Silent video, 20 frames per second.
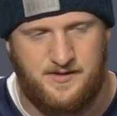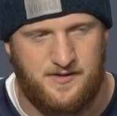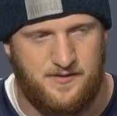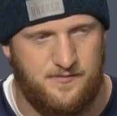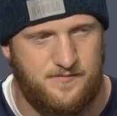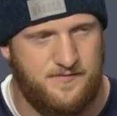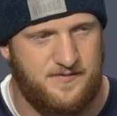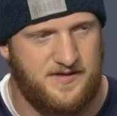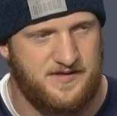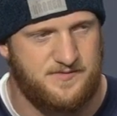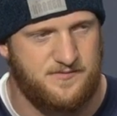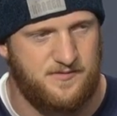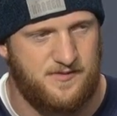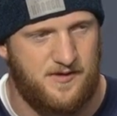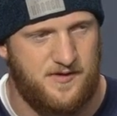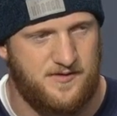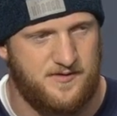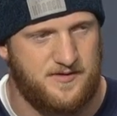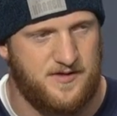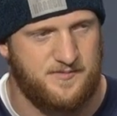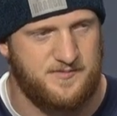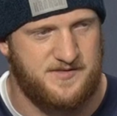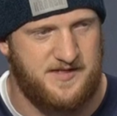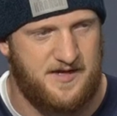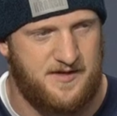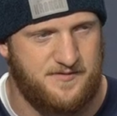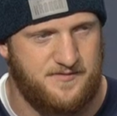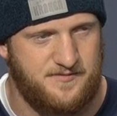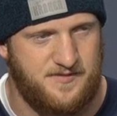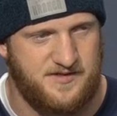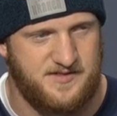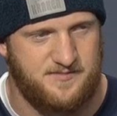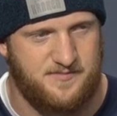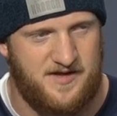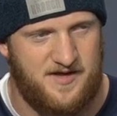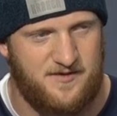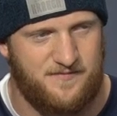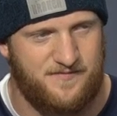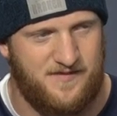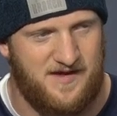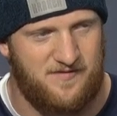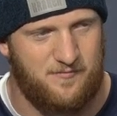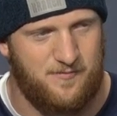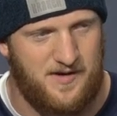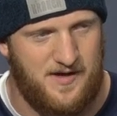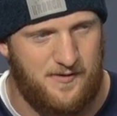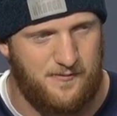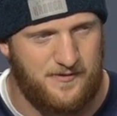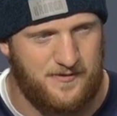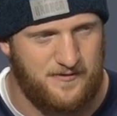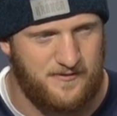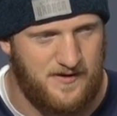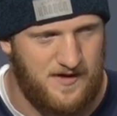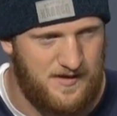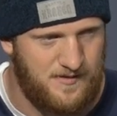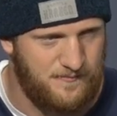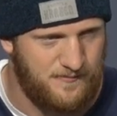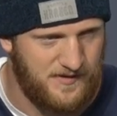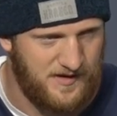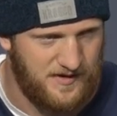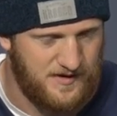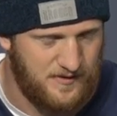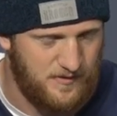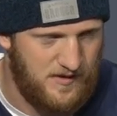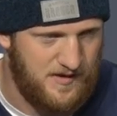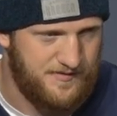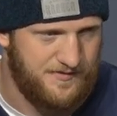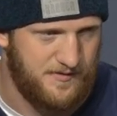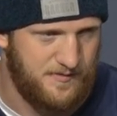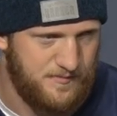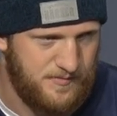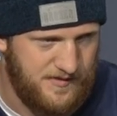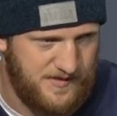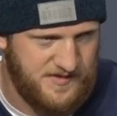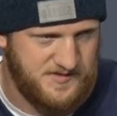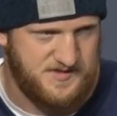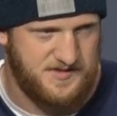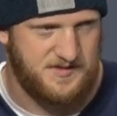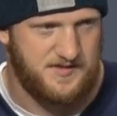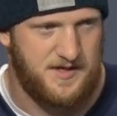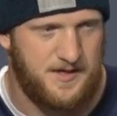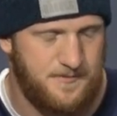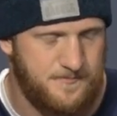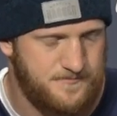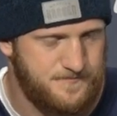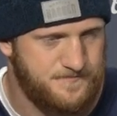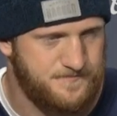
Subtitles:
You know, that's really all it comes down to. It doesn't matter if they have a bye week or not. We got to go out there and play on Sunday.